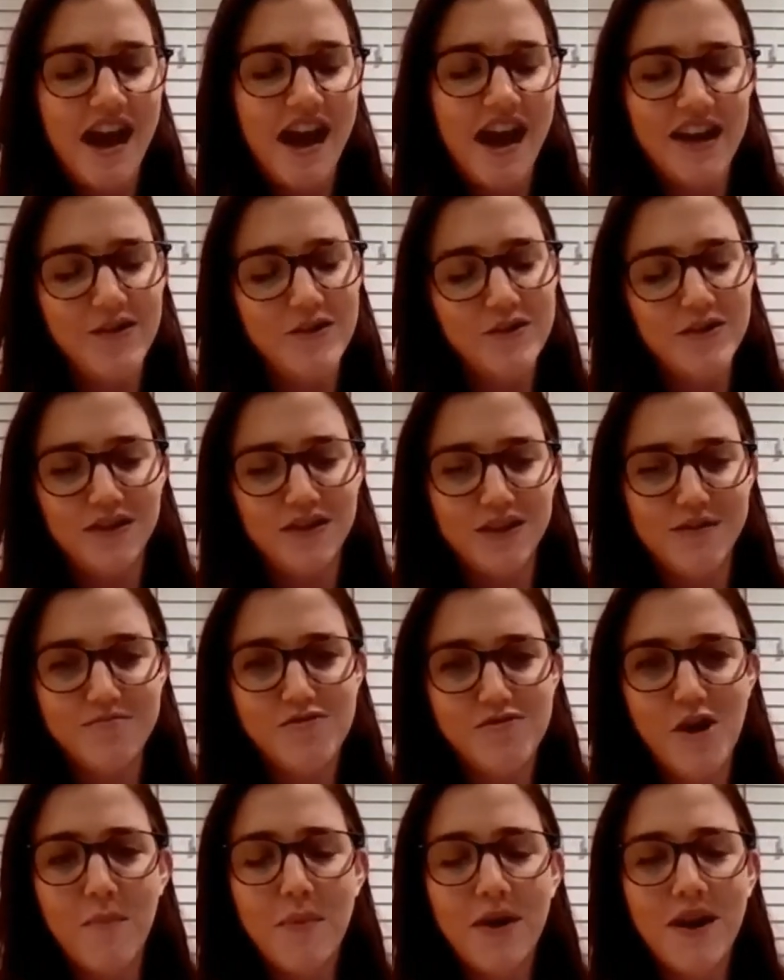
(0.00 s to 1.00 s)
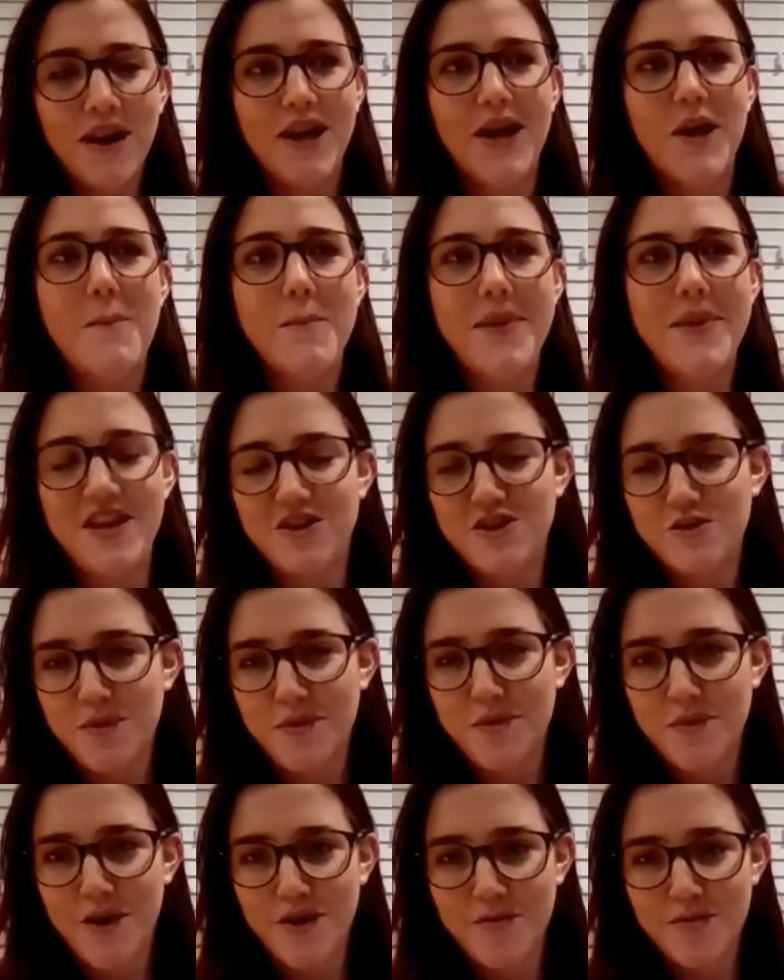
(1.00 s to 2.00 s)
And it was a proper like pinch me
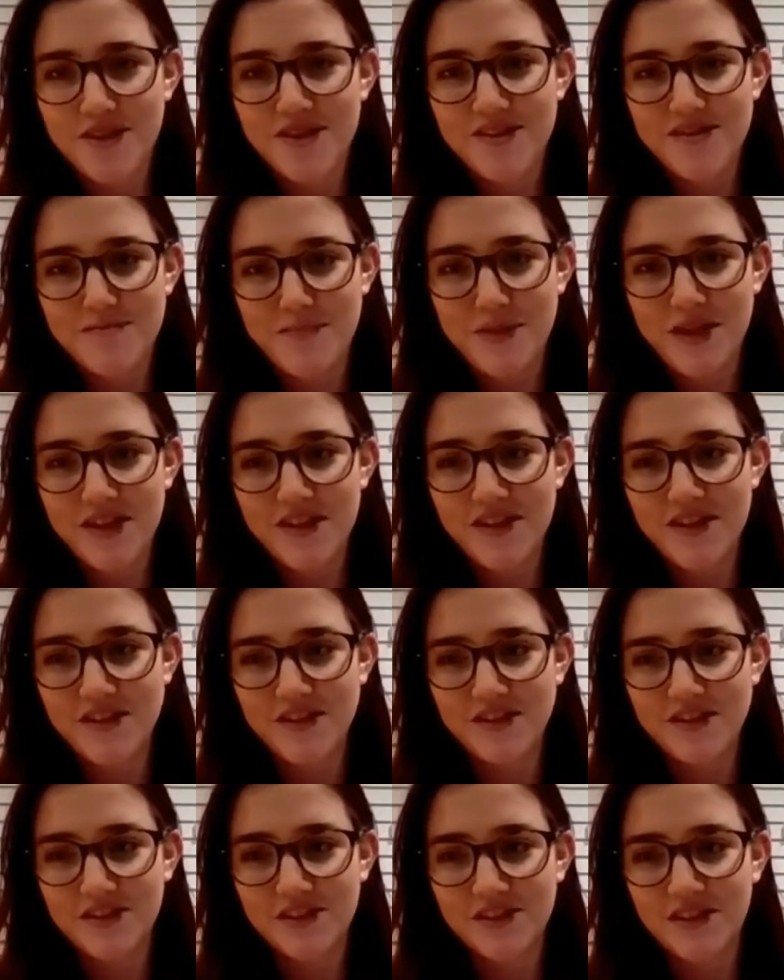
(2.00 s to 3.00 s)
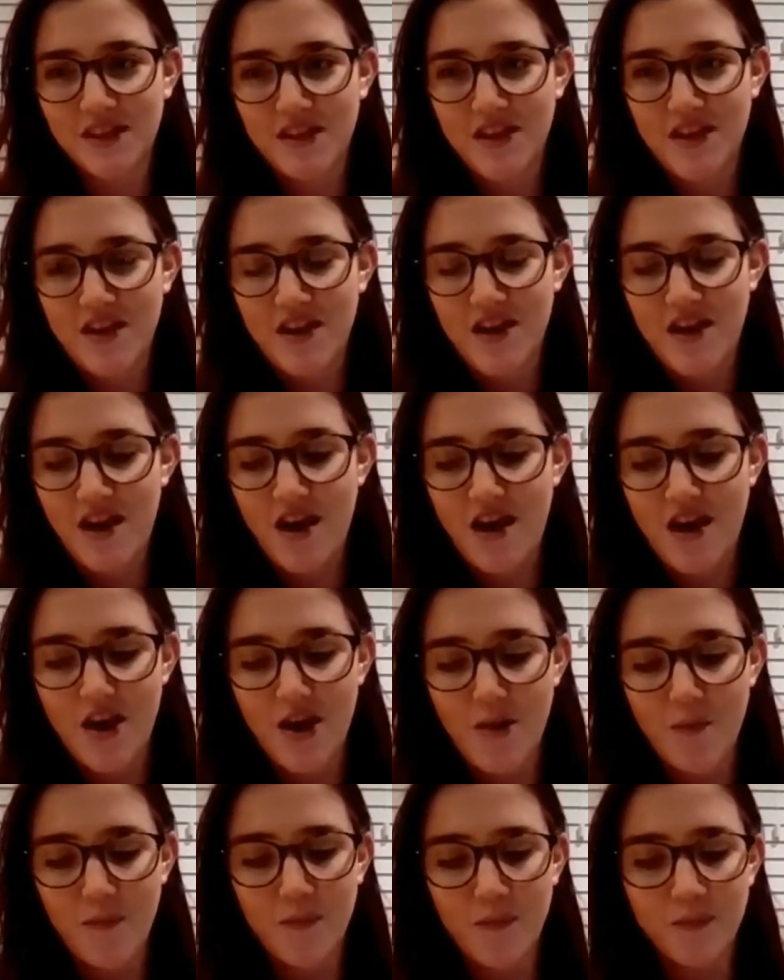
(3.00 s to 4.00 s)
moment, because
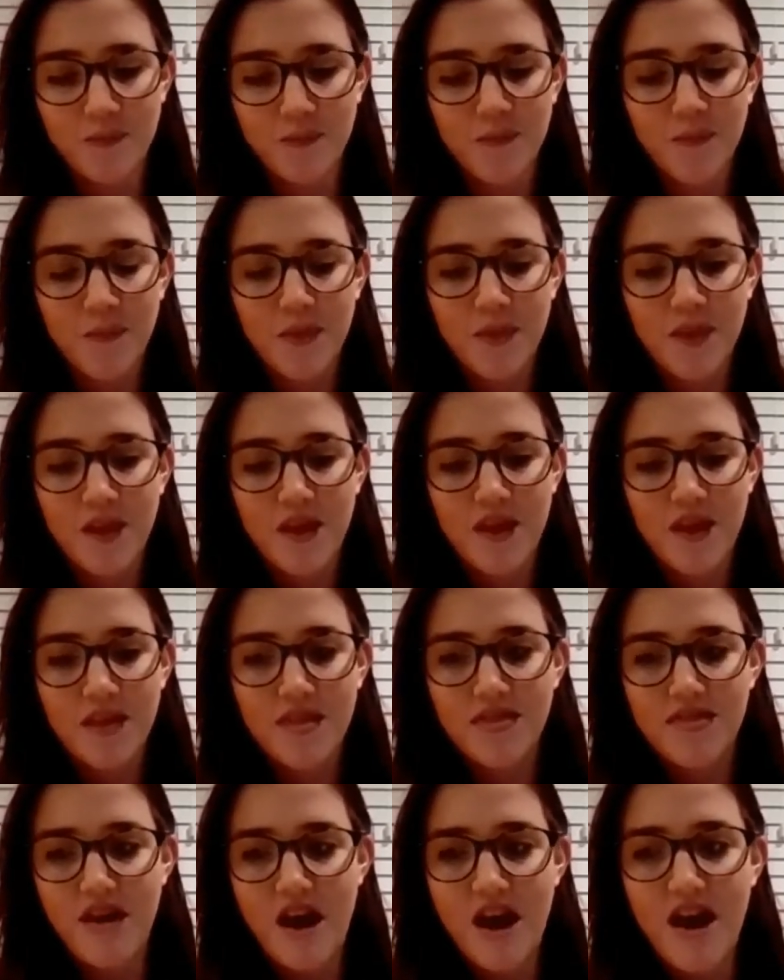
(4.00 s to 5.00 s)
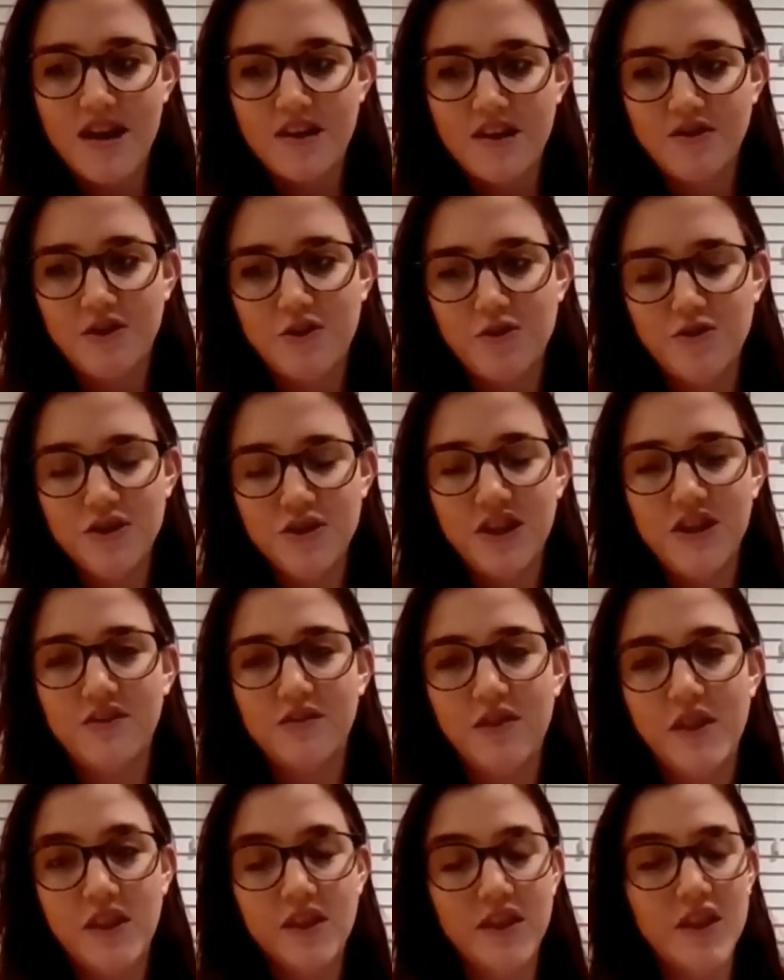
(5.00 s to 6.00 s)
that is usually
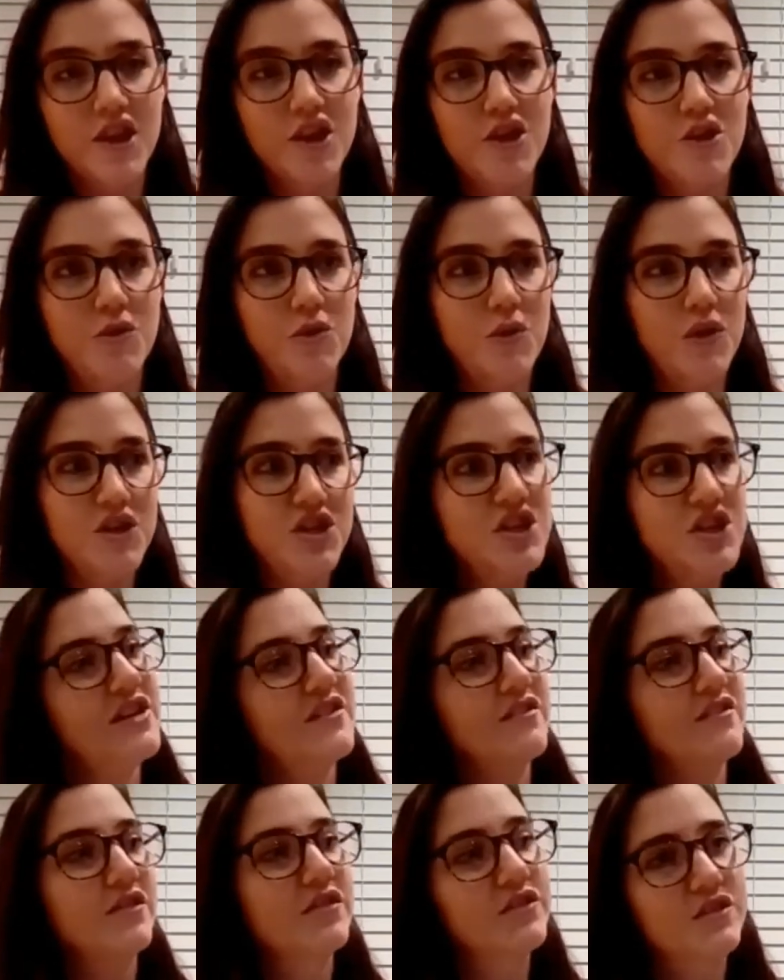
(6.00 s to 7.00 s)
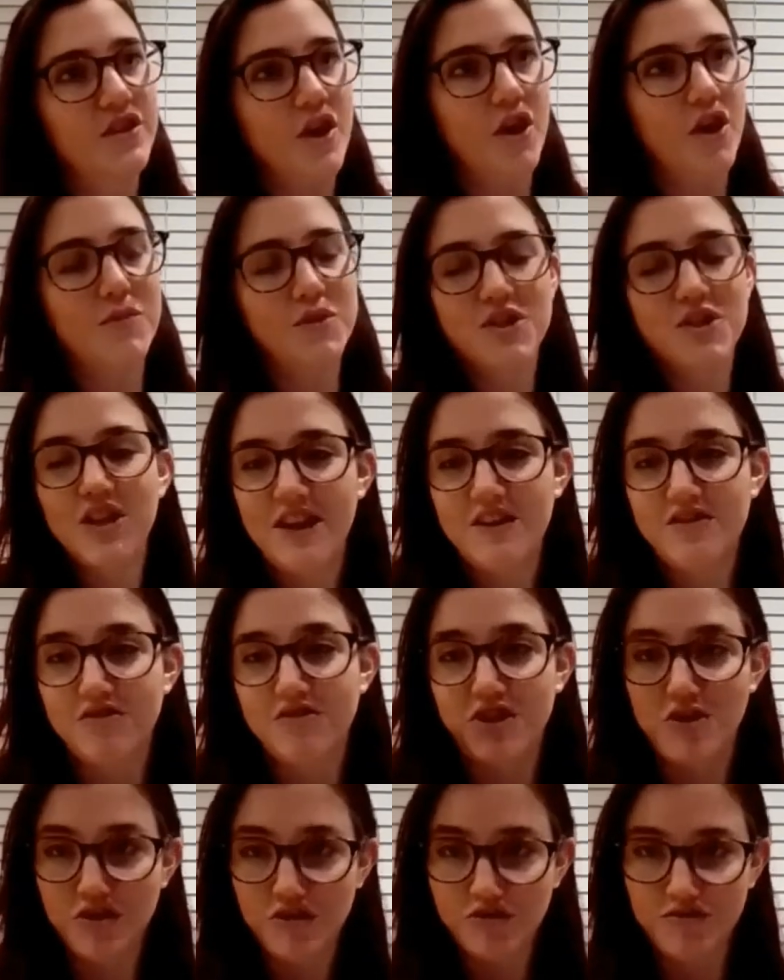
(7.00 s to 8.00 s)
something that you achieve so much later in
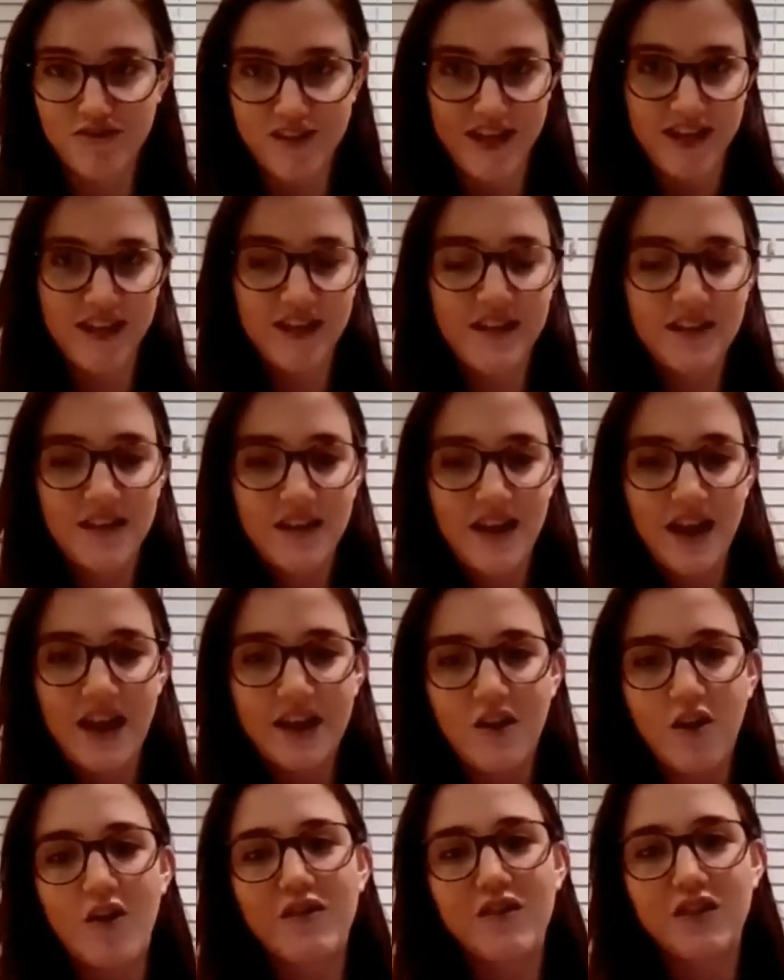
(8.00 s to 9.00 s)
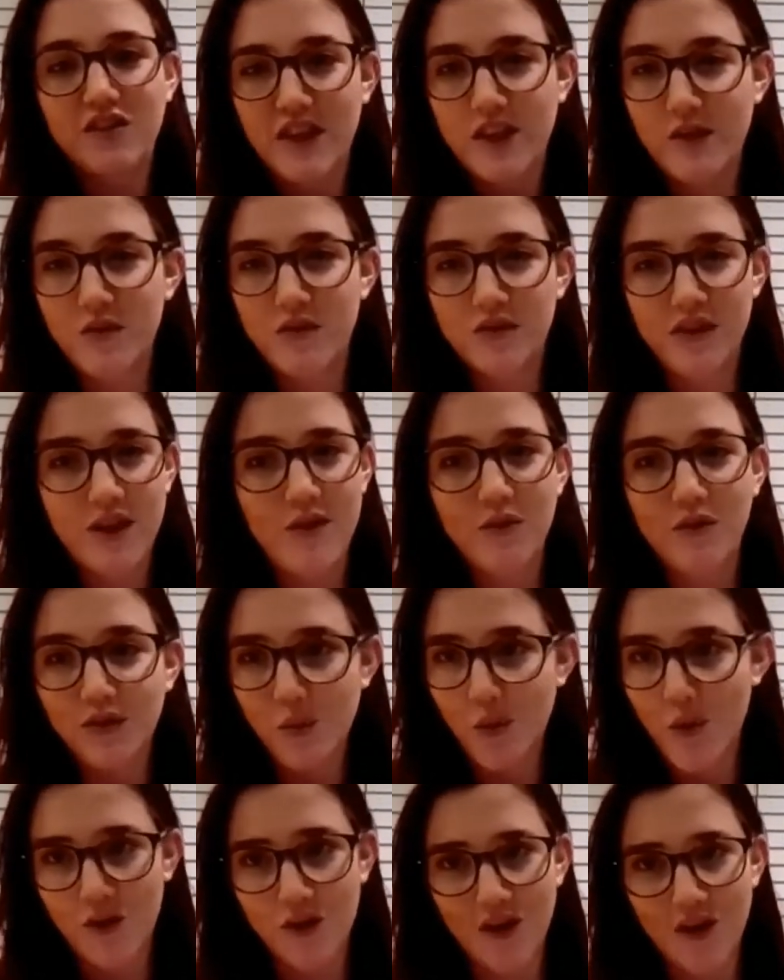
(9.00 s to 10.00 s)
your career. And obviously it was a
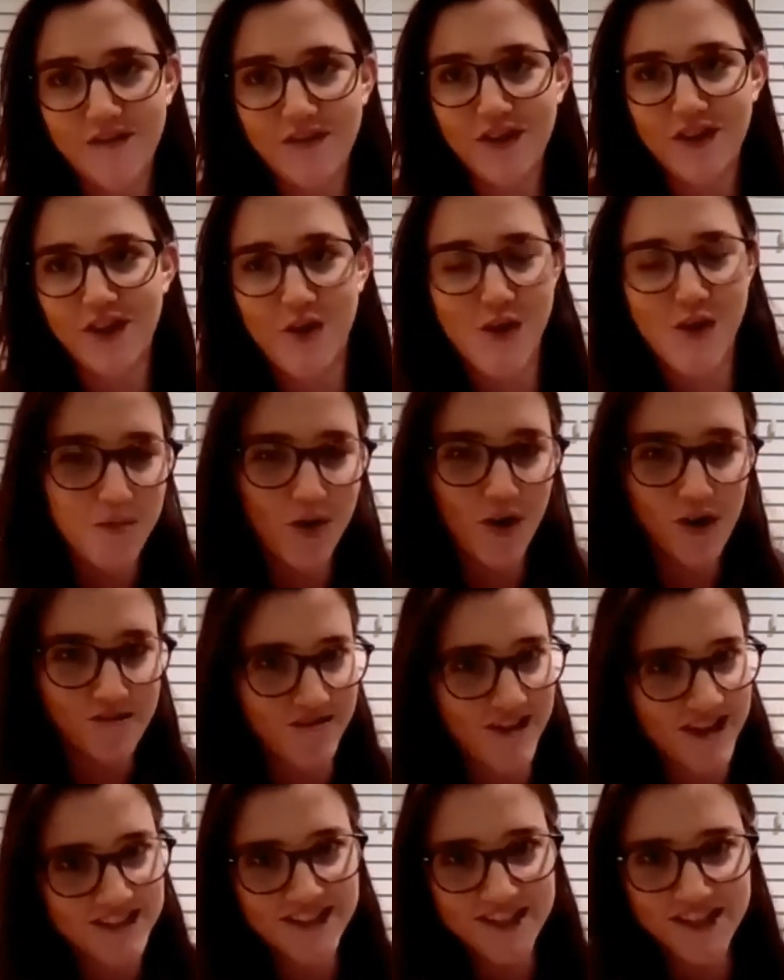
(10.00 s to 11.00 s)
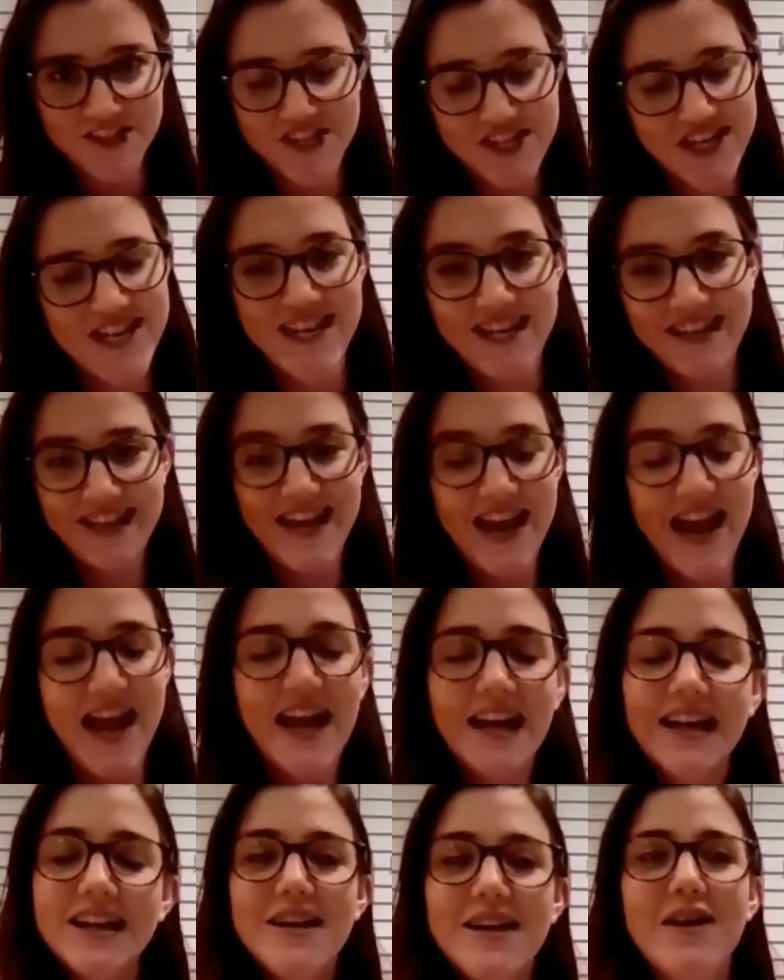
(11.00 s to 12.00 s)
one-off, you know, I'm not a race engineer yet.